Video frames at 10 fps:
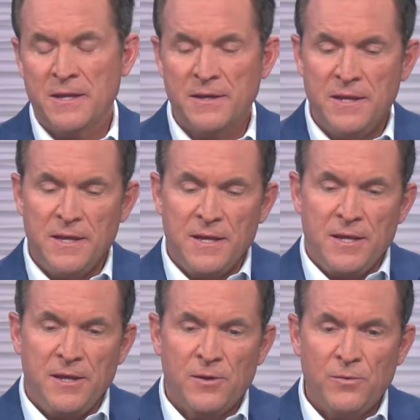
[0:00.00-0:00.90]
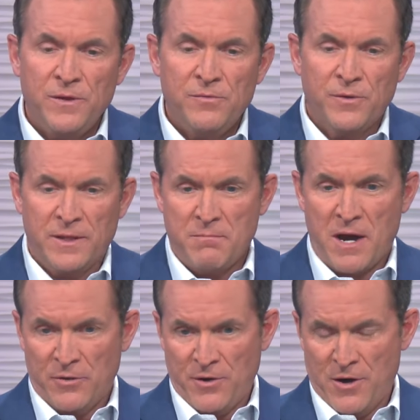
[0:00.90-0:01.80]
And you know, we've really
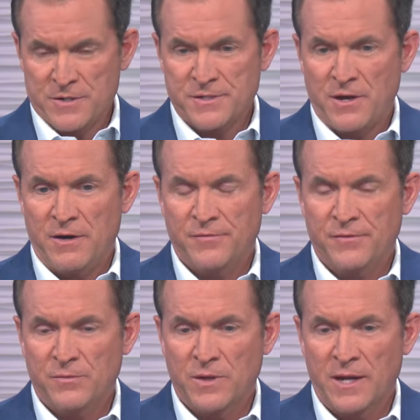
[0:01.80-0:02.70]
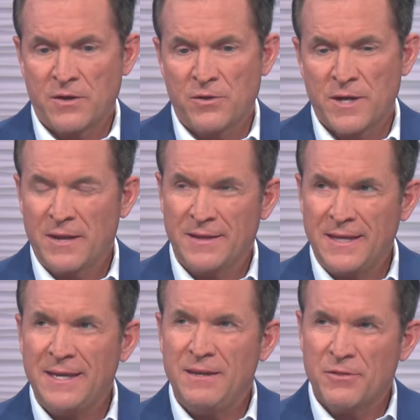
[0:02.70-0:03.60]
modeled ours off of what I call kind of the
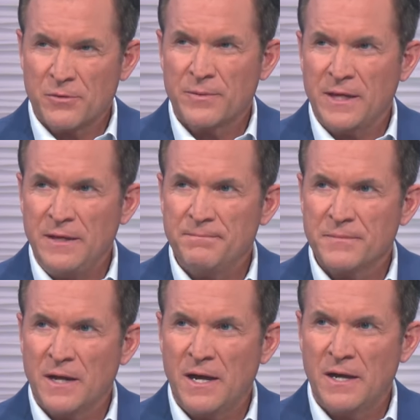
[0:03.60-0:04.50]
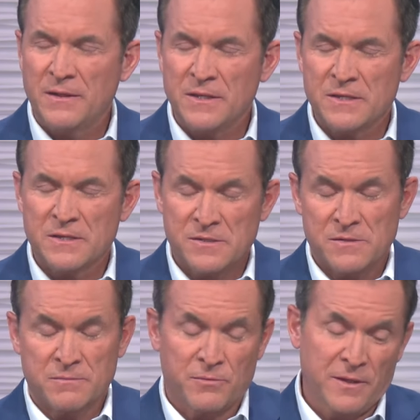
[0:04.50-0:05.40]
key 3 mm -hmm. uh, and, th and, this
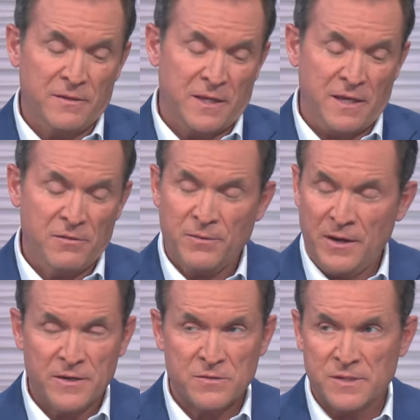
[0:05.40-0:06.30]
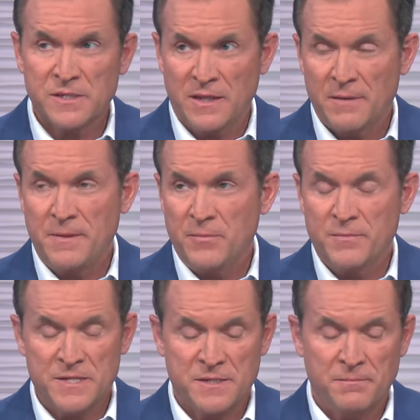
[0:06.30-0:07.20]
is really the key three areas we see a lot of people
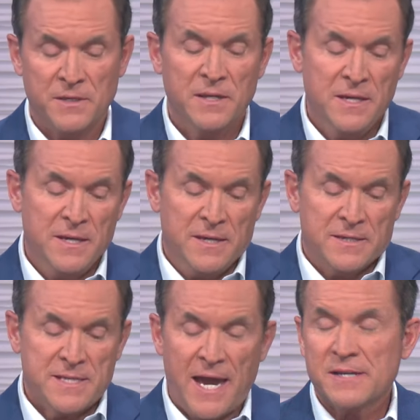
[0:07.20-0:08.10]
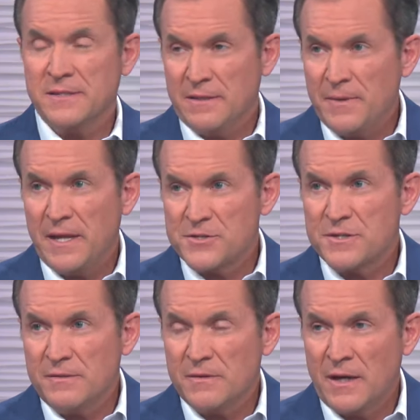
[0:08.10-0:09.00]
missing. But tax
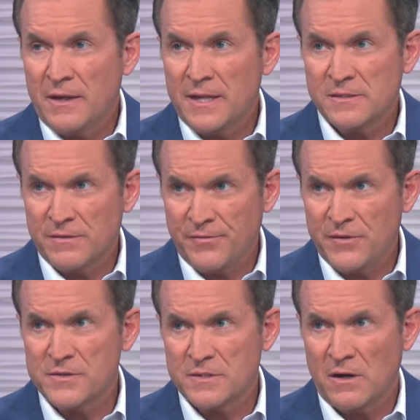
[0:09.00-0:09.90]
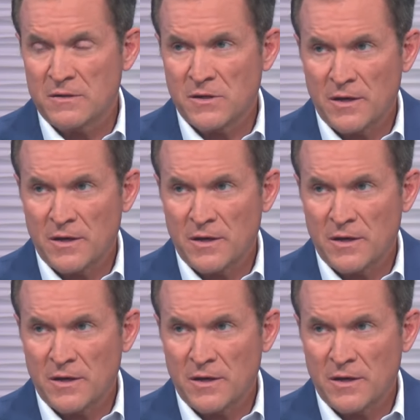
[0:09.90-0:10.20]
elimination, uh, that's the first mm-hmm.